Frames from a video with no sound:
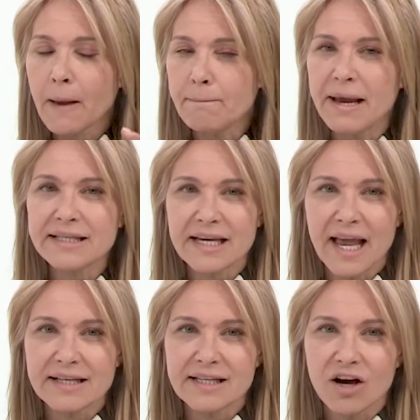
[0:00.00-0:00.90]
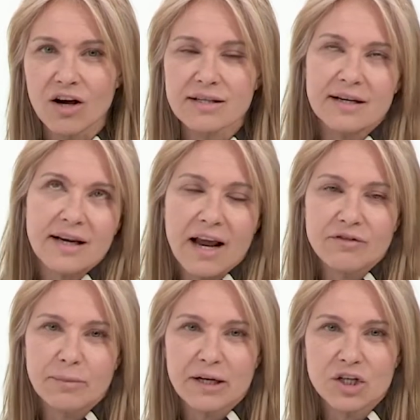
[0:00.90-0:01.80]
amazing antioxidant,
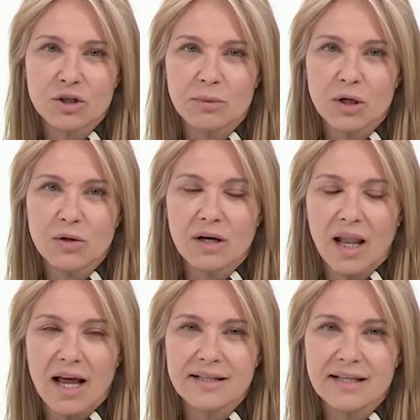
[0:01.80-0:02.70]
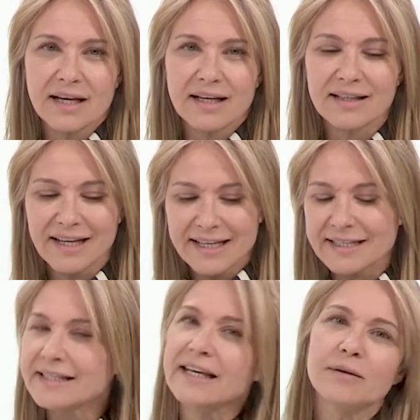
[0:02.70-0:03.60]
everybody should be utilizing it.
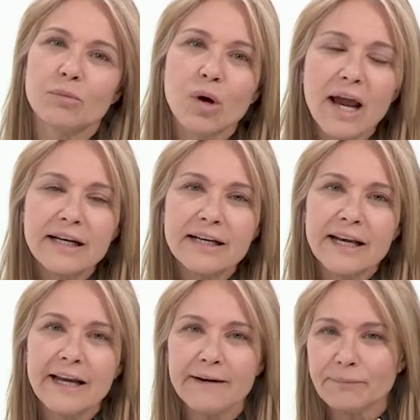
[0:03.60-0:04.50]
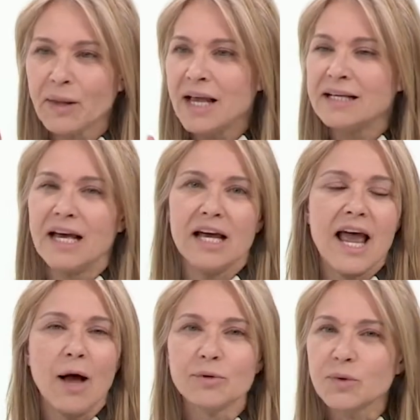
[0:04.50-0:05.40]
Skin brightening, it
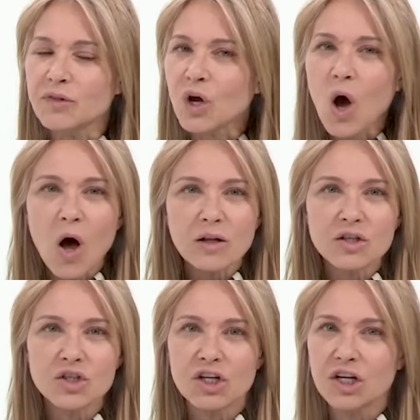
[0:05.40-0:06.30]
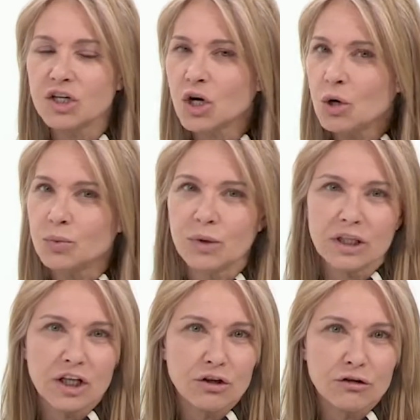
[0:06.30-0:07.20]
helps with the collagen,
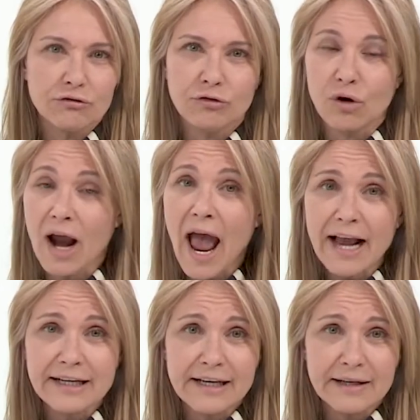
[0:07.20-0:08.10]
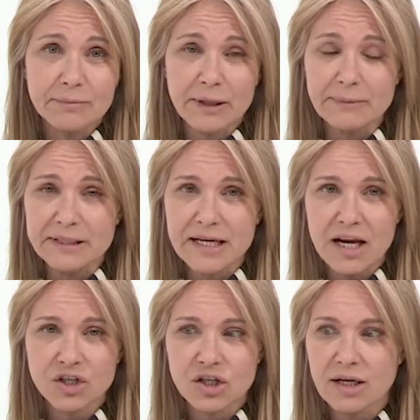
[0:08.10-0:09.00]
really good for acne and
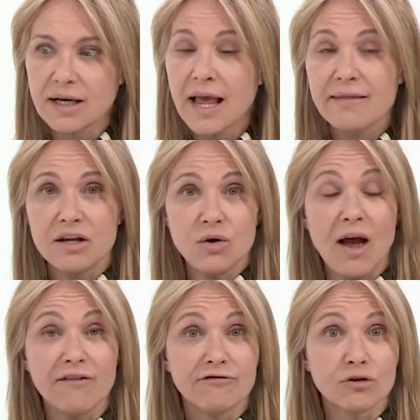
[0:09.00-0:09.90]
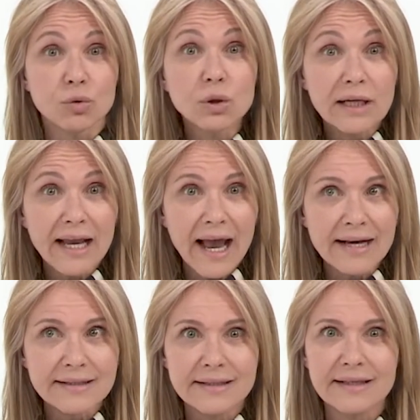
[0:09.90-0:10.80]
pigmentation. Then you have ferulic
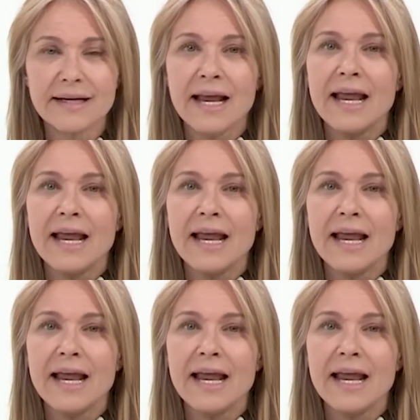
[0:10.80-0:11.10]
acid.